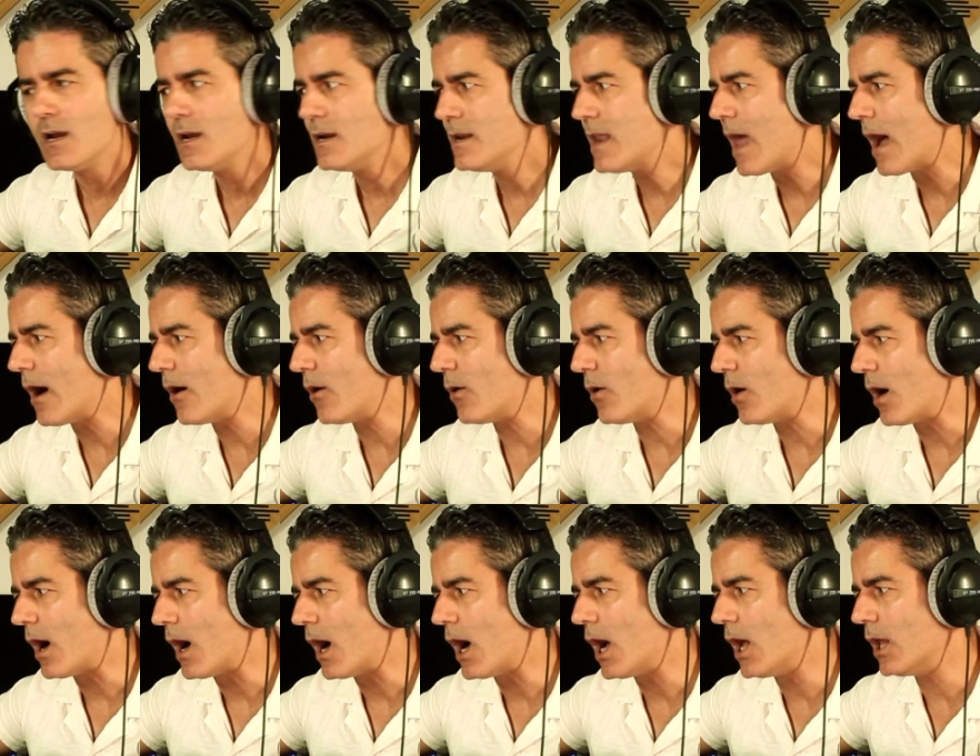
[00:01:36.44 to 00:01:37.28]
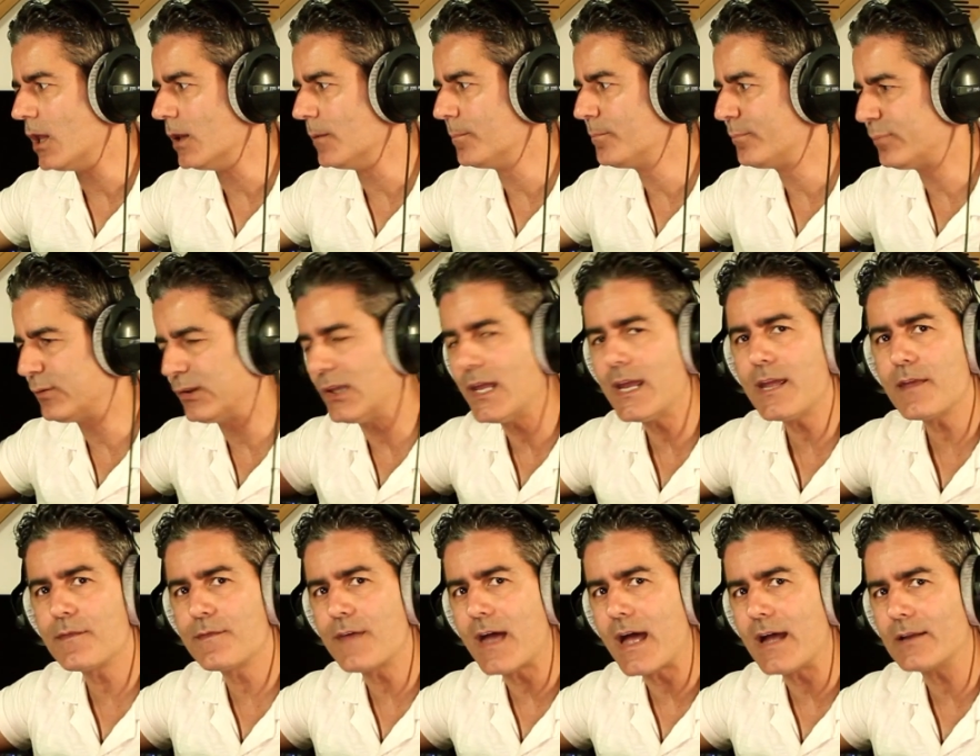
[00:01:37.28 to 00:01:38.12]
Now, I'll
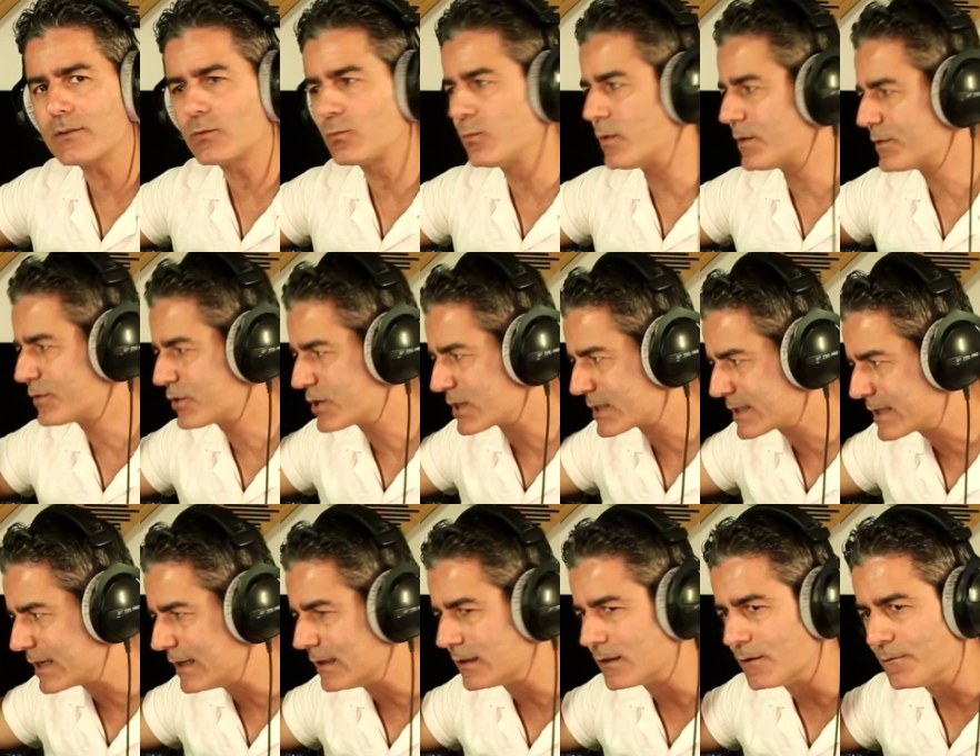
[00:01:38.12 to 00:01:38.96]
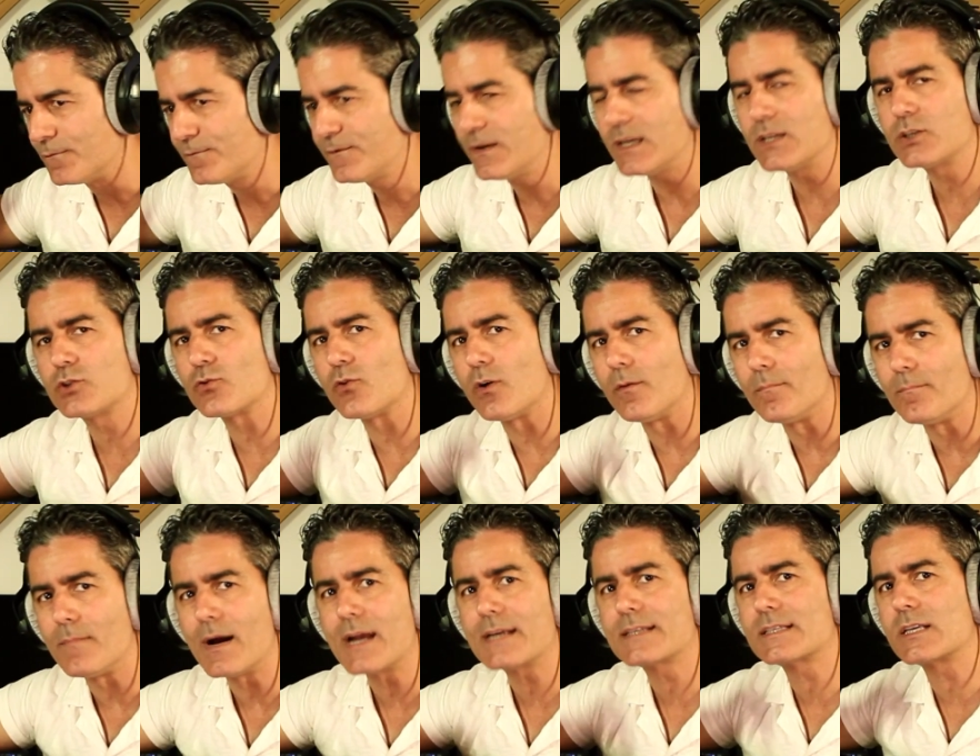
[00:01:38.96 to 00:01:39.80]
play that with just the individual
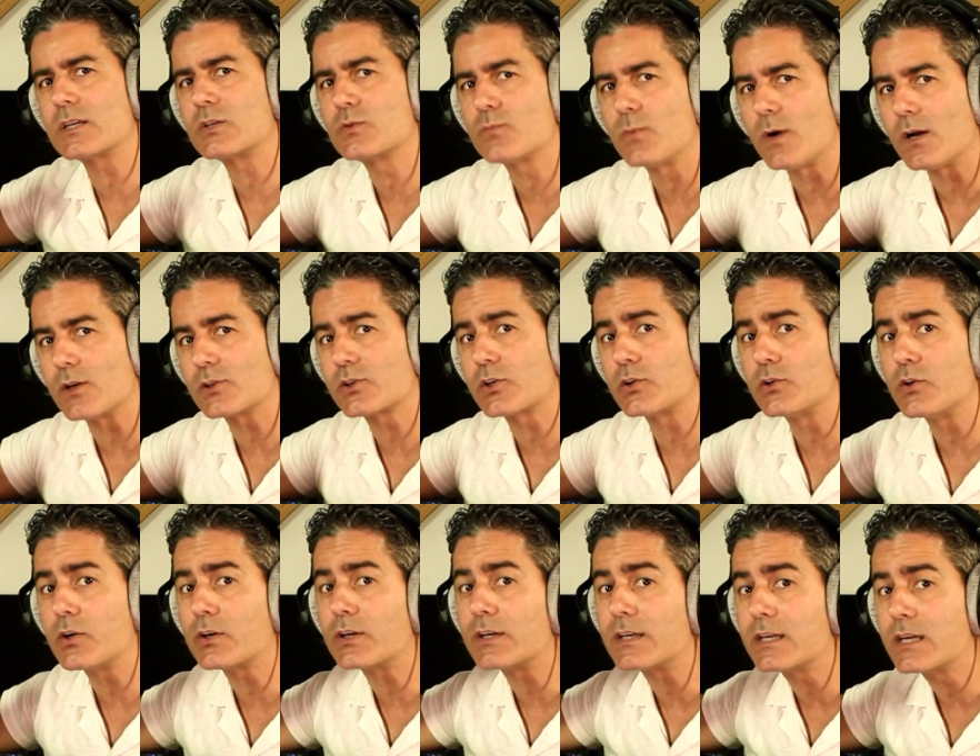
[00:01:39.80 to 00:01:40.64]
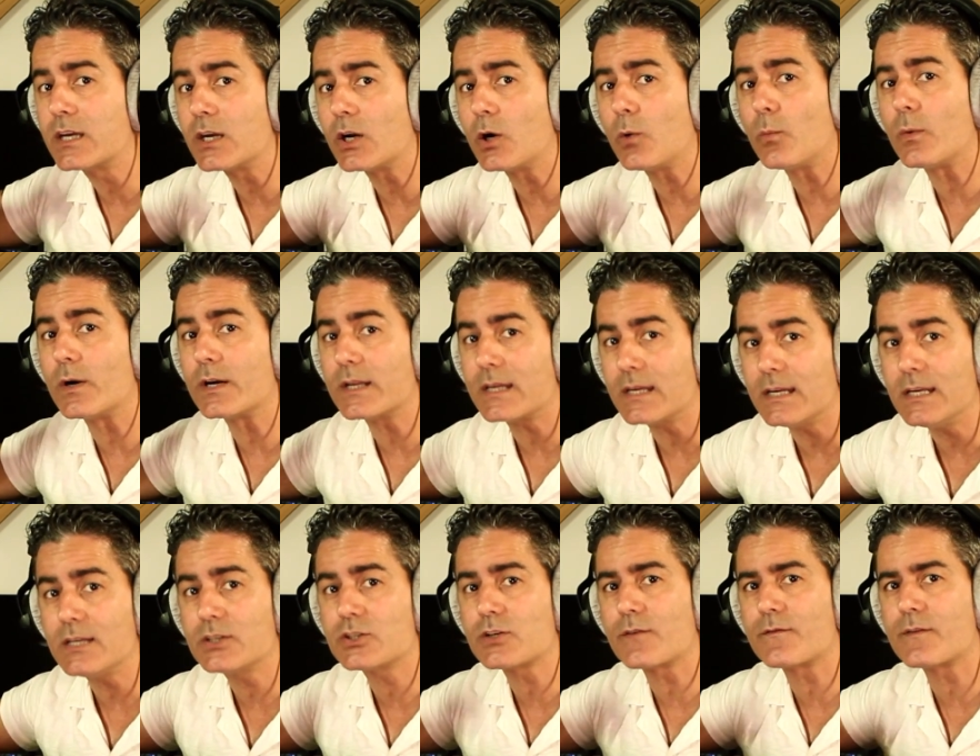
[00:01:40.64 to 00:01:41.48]
mics as well, so you could hear what
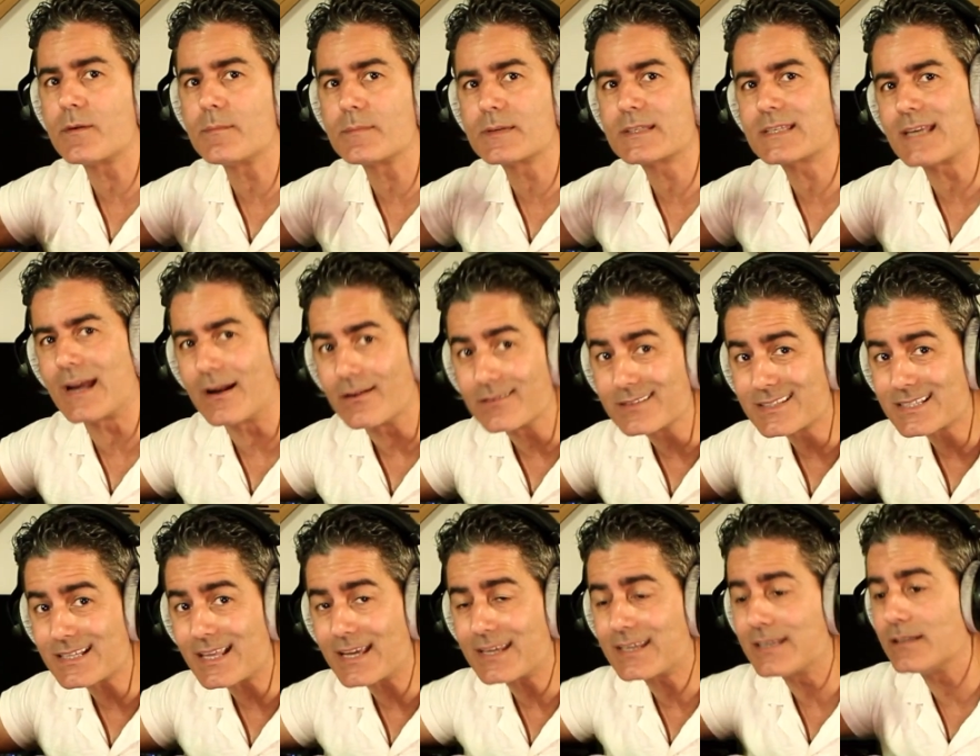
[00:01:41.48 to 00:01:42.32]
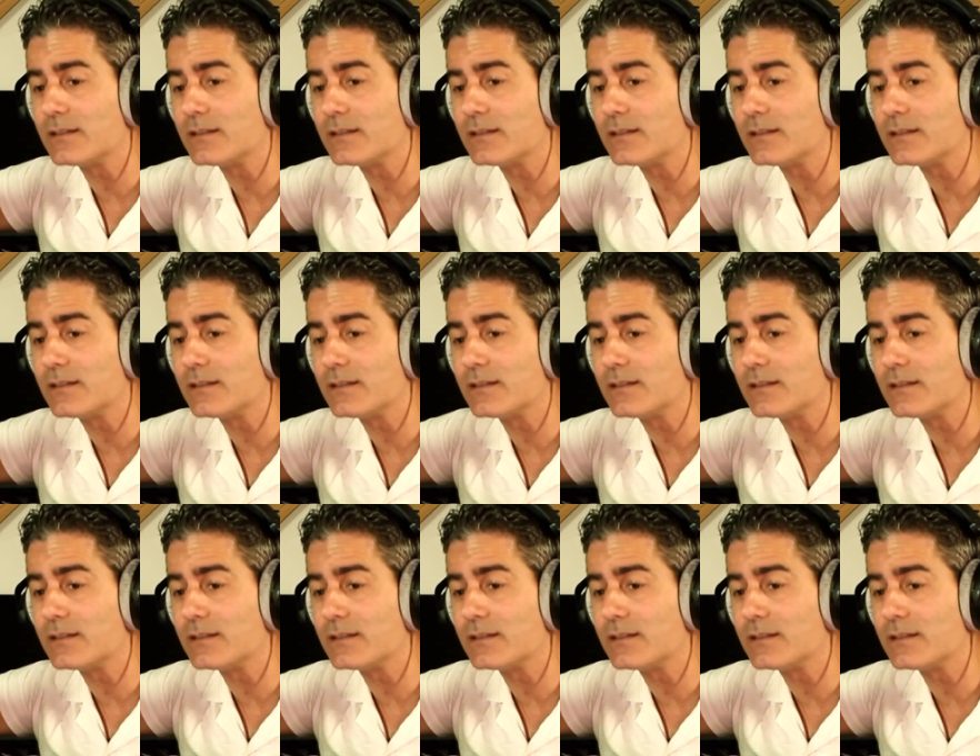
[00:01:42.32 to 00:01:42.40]
each of them sounds like